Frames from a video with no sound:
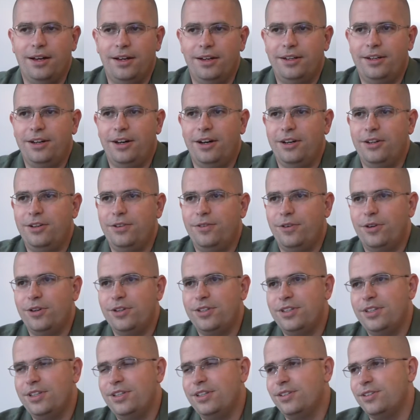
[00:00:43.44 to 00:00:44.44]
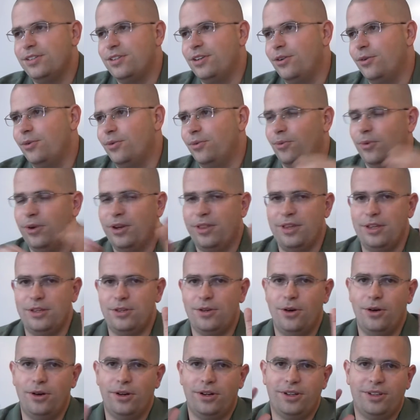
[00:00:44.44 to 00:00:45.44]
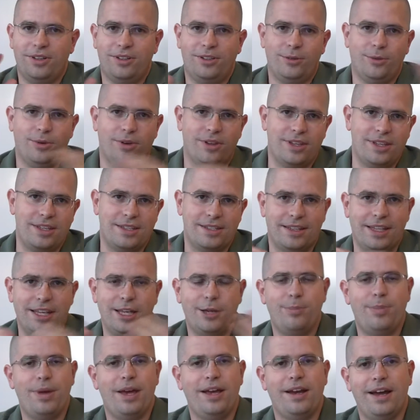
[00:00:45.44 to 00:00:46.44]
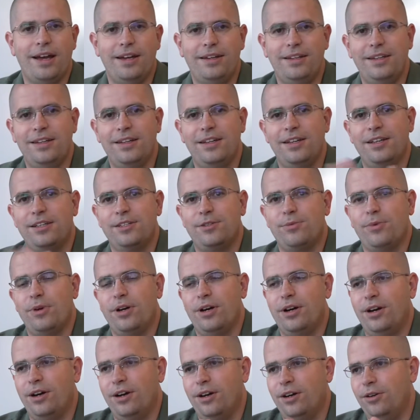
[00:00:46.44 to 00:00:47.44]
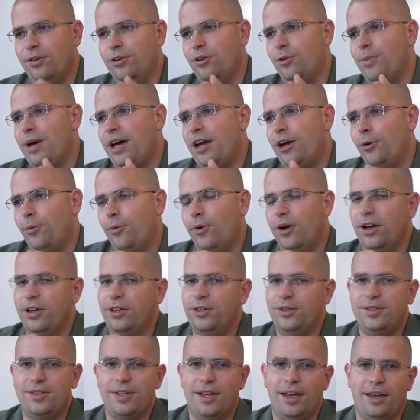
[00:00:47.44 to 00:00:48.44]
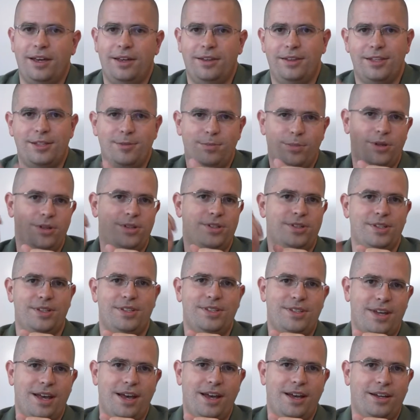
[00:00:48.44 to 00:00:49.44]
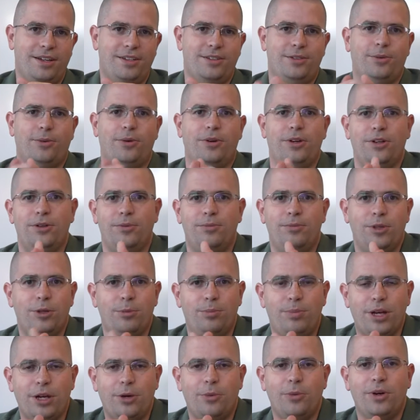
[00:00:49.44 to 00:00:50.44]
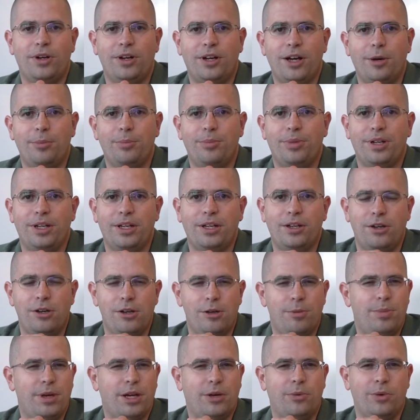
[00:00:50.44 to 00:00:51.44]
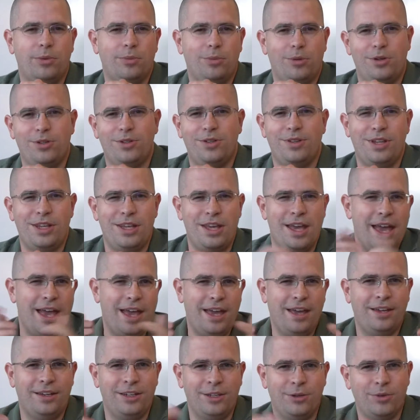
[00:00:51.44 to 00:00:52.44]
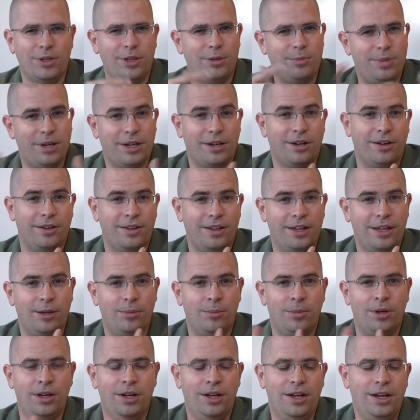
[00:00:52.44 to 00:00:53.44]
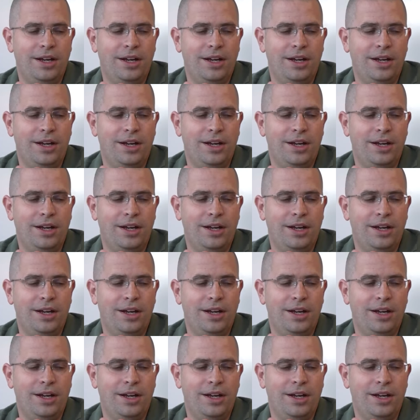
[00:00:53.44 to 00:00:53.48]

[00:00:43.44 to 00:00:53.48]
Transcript: Controversy is, one of these hooks, one of these link bait ideas where no matter what you say, this person sucks, or you pick one company, or you pick one person that you hate, and you really pick on them.